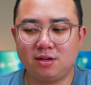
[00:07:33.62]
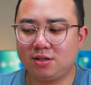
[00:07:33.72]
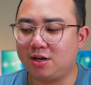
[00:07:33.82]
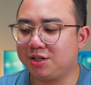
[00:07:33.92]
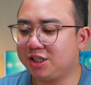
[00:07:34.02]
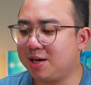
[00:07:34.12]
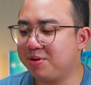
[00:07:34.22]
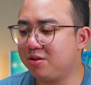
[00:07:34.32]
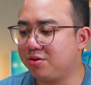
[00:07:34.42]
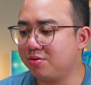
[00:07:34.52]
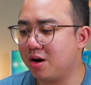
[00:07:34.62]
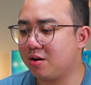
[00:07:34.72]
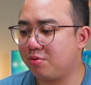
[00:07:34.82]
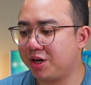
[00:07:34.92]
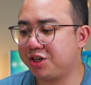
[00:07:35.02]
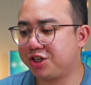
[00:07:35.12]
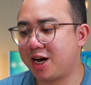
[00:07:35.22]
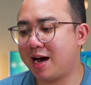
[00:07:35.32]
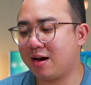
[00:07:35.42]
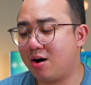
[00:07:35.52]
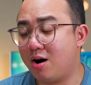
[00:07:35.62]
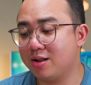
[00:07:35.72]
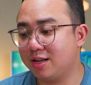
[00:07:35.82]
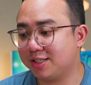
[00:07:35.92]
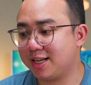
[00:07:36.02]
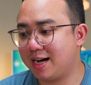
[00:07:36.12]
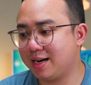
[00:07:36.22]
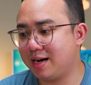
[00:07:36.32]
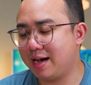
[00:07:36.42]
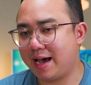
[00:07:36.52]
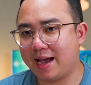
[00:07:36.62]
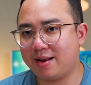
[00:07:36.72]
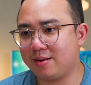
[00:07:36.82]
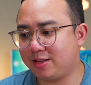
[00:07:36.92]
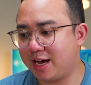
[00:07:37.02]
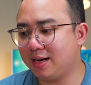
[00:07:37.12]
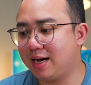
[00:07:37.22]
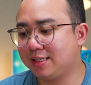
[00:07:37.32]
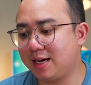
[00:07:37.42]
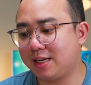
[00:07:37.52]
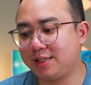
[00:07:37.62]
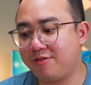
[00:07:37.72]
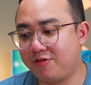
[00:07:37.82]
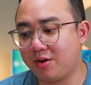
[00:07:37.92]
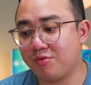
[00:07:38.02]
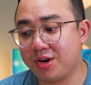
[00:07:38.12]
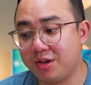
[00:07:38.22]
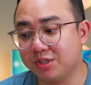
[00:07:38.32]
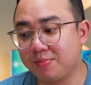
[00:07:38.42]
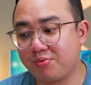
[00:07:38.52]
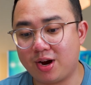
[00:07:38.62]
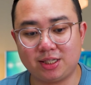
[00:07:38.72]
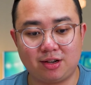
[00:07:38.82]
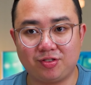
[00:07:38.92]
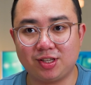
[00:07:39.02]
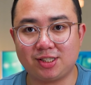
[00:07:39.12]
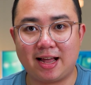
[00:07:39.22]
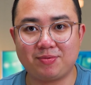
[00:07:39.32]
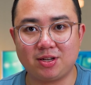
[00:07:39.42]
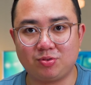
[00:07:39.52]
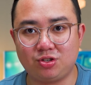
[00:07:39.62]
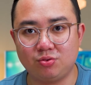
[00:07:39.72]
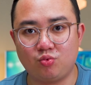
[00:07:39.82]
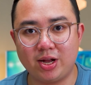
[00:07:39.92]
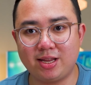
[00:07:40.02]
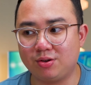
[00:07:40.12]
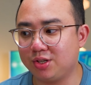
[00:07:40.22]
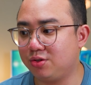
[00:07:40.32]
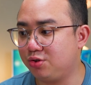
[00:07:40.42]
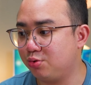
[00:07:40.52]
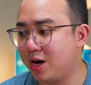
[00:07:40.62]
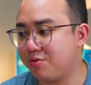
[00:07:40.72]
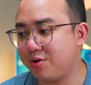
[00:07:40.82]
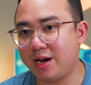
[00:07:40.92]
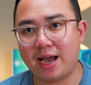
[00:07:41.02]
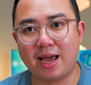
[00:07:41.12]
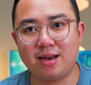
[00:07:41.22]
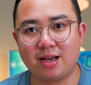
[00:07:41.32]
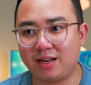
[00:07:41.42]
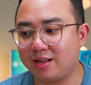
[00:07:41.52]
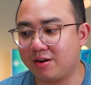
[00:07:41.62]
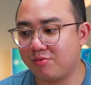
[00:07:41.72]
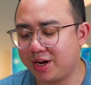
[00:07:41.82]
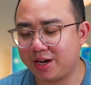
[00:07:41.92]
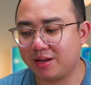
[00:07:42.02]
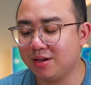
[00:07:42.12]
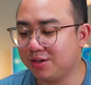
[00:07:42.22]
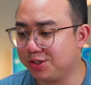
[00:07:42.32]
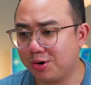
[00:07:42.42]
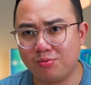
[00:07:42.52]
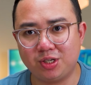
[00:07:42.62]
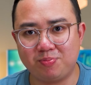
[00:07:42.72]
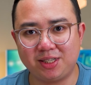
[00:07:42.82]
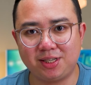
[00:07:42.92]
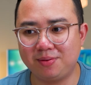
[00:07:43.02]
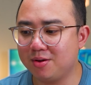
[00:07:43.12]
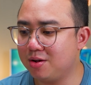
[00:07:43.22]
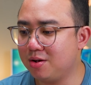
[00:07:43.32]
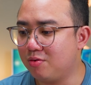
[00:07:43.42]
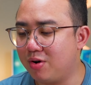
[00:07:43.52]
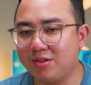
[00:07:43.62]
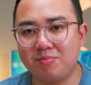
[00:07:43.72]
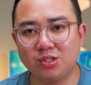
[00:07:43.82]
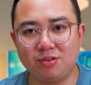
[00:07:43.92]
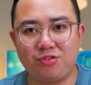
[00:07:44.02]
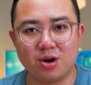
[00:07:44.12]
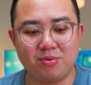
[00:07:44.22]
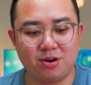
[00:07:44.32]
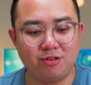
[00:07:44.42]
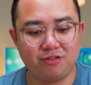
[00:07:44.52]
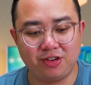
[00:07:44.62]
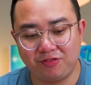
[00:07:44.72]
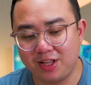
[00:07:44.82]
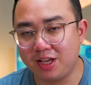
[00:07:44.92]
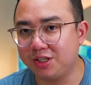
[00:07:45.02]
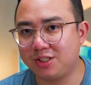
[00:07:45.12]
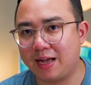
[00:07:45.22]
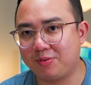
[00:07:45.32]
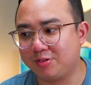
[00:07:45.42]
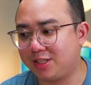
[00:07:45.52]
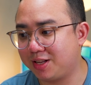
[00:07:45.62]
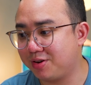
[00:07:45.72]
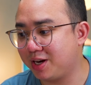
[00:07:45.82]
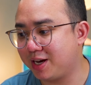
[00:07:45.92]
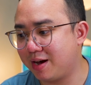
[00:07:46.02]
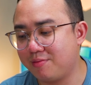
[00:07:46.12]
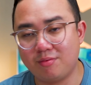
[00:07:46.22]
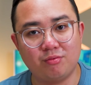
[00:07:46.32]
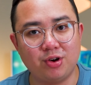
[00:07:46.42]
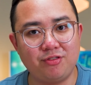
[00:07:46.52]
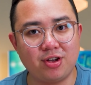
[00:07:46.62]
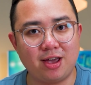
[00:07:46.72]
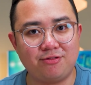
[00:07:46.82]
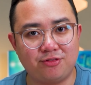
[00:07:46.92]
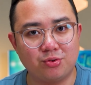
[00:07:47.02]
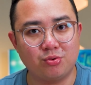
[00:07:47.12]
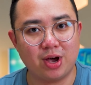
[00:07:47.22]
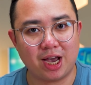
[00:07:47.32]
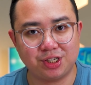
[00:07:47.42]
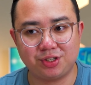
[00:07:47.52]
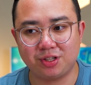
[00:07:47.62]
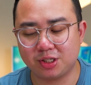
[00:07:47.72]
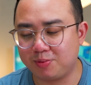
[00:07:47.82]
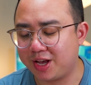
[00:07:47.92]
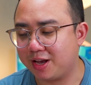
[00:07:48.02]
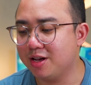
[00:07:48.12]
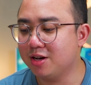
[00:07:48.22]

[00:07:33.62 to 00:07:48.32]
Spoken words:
So I just happened to do a quick check on Lazada, and Teclast has in fact reduced the price of this laptop to 1,299 ringgit. So which makes it one of the most affordable 15-inch laptops that you can get with a full HD display.